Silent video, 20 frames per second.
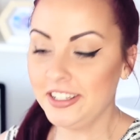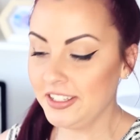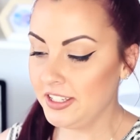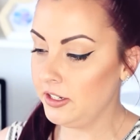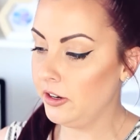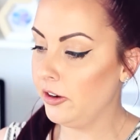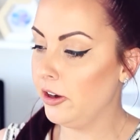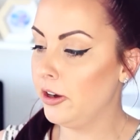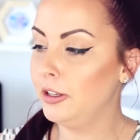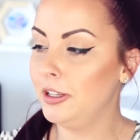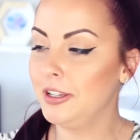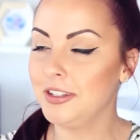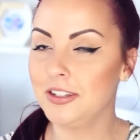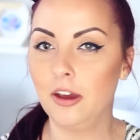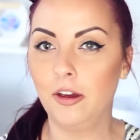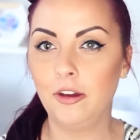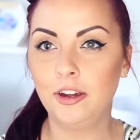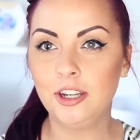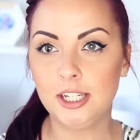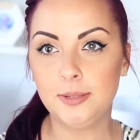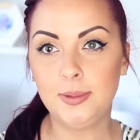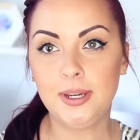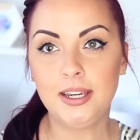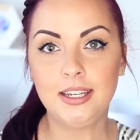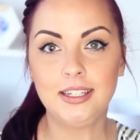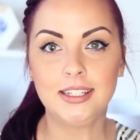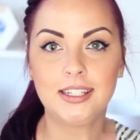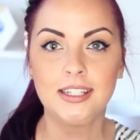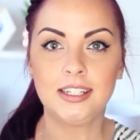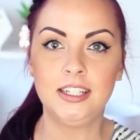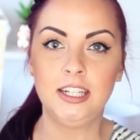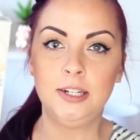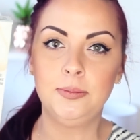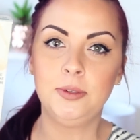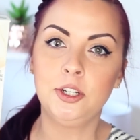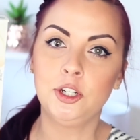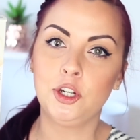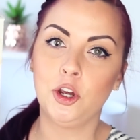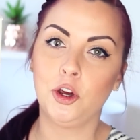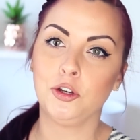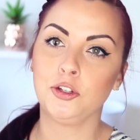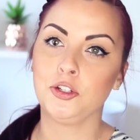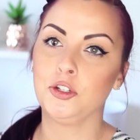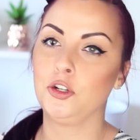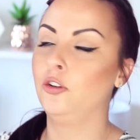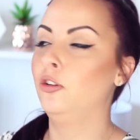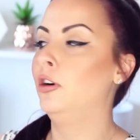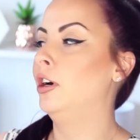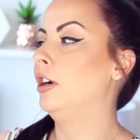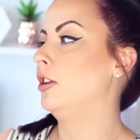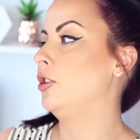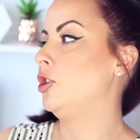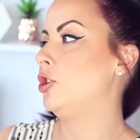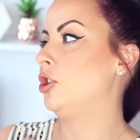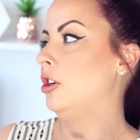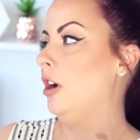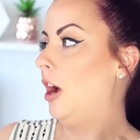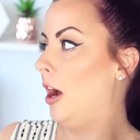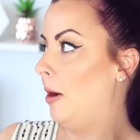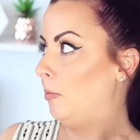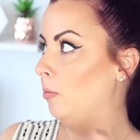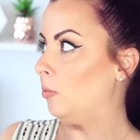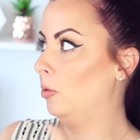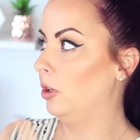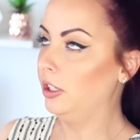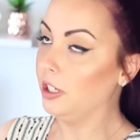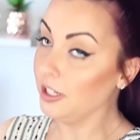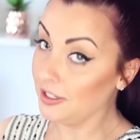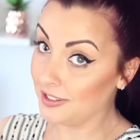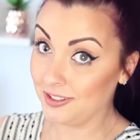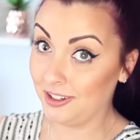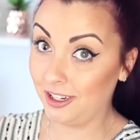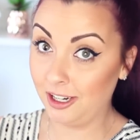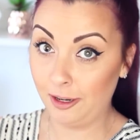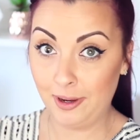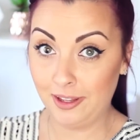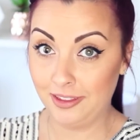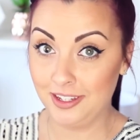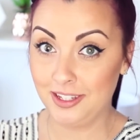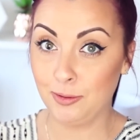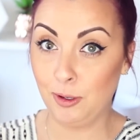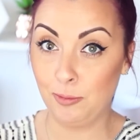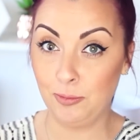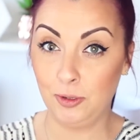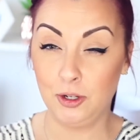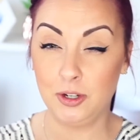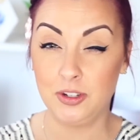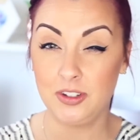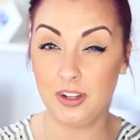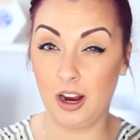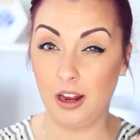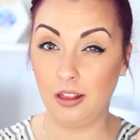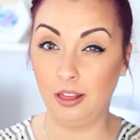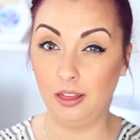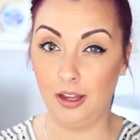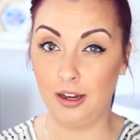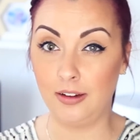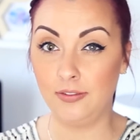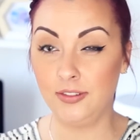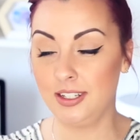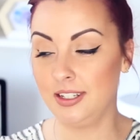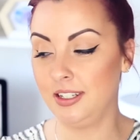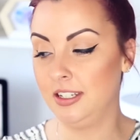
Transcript: next cereal is going to be Cinnamon Toast Crunch. I'm really excited about this one because I love